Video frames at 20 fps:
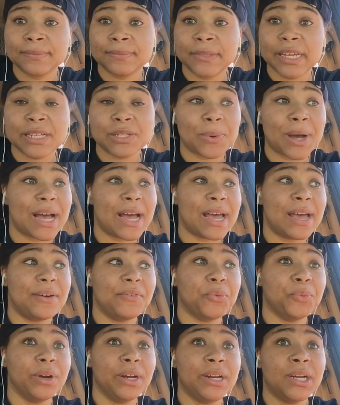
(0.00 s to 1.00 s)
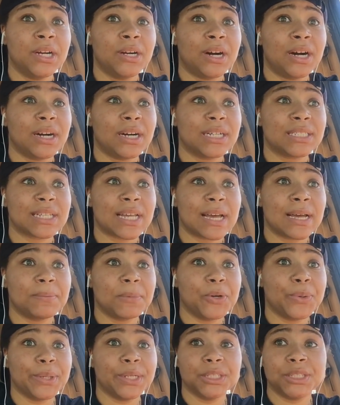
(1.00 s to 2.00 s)
That's why I have a real hard
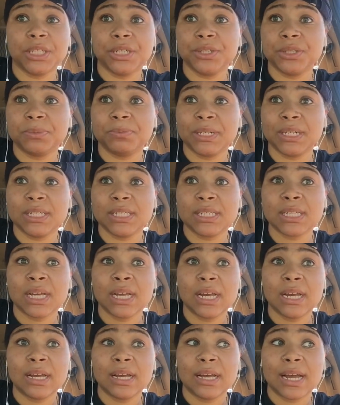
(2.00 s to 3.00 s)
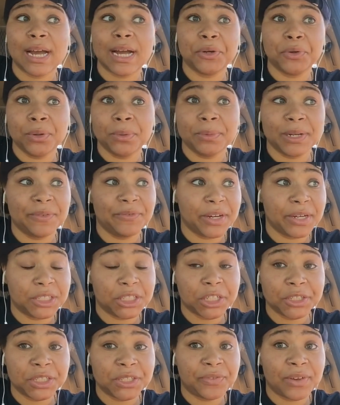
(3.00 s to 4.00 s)
time going to church, because I grew up in a very
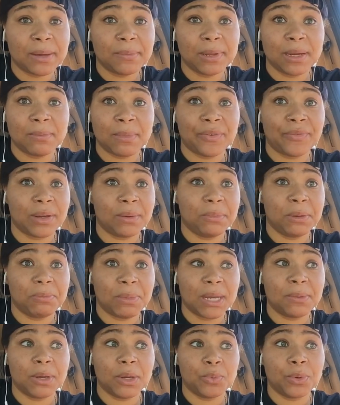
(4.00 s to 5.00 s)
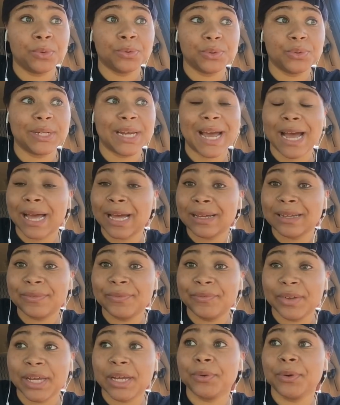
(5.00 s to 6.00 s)
churchy family and my family made me want to die
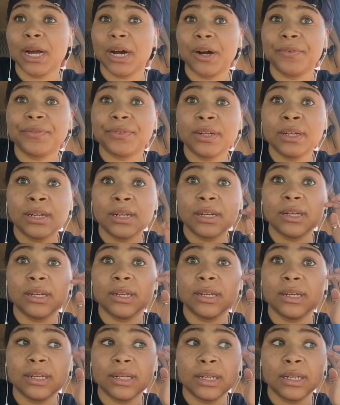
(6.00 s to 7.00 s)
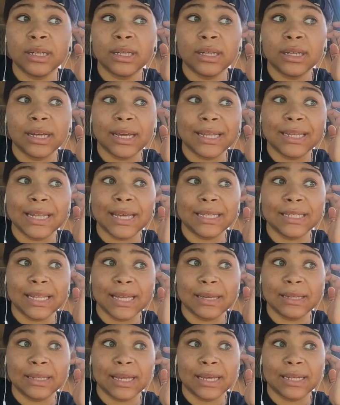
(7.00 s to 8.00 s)
very often. And
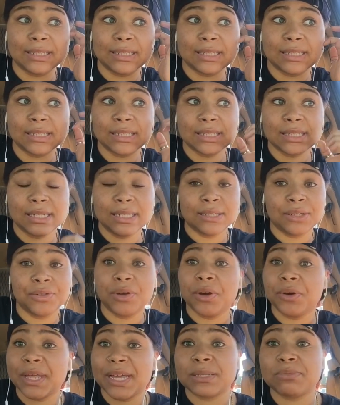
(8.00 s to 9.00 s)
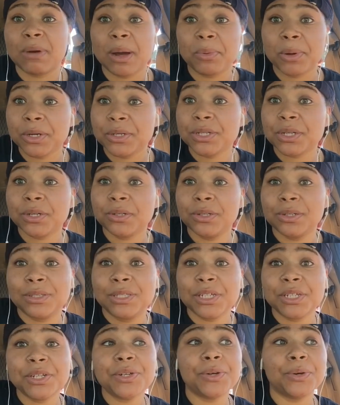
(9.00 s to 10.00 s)
that's, you know, that's my personal
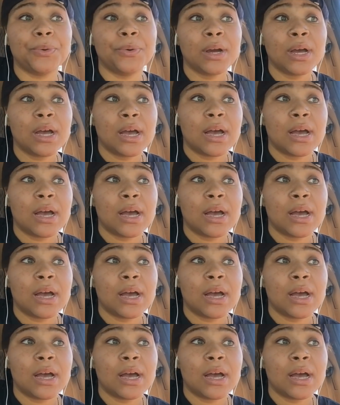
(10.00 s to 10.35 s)
to do.